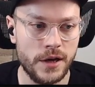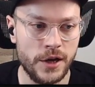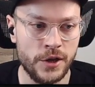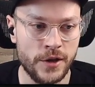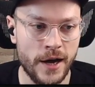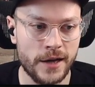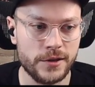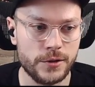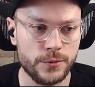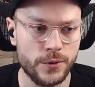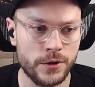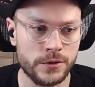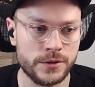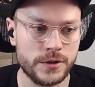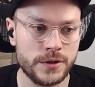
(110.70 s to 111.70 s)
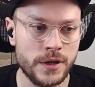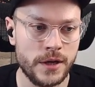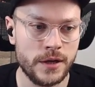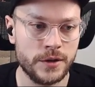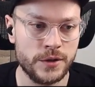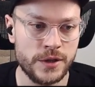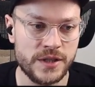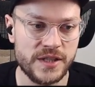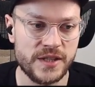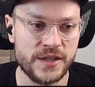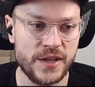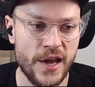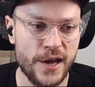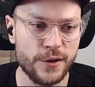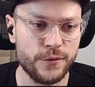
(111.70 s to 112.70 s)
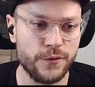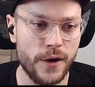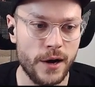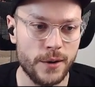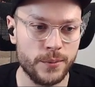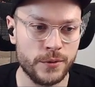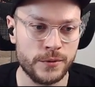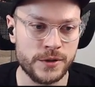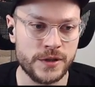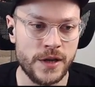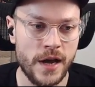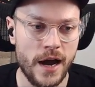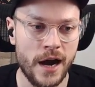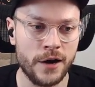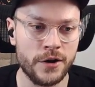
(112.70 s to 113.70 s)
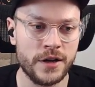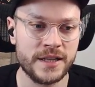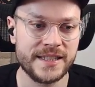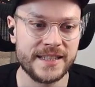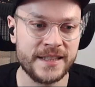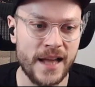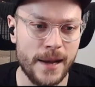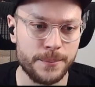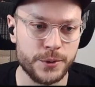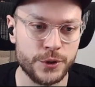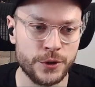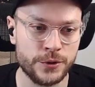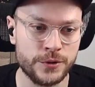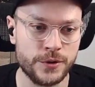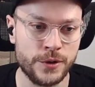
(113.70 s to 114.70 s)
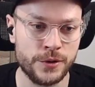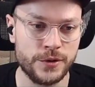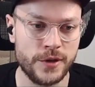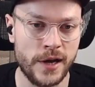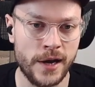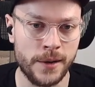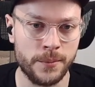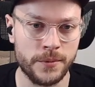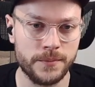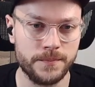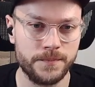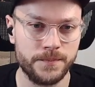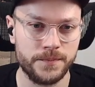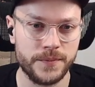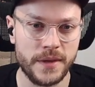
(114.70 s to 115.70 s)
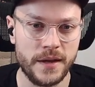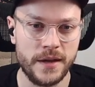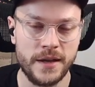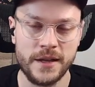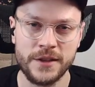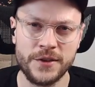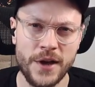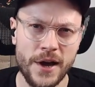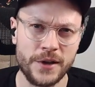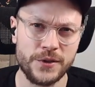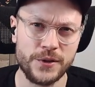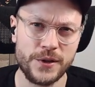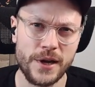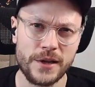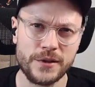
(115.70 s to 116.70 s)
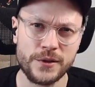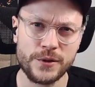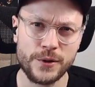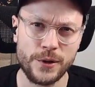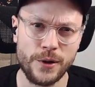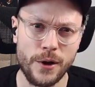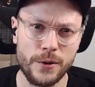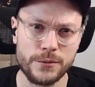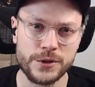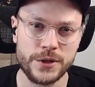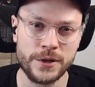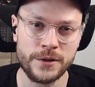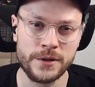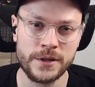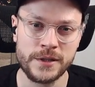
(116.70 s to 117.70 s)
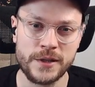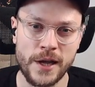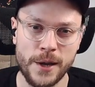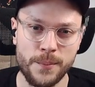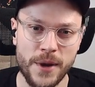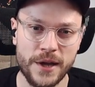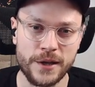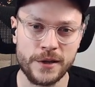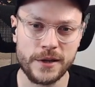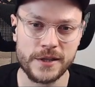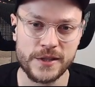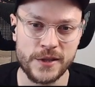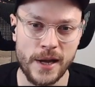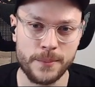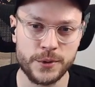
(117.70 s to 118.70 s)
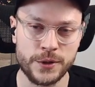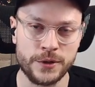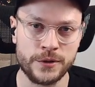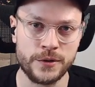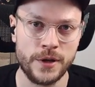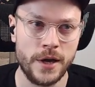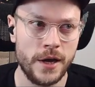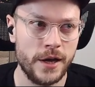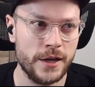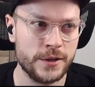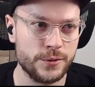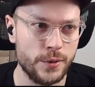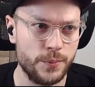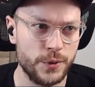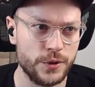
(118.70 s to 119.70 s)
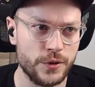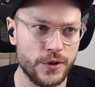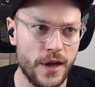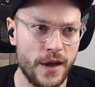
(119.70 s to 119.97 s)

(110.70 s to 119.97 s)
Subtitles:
In other words, these state variables are a snapshot in time. The idea that closure is like making a snapshot is repeated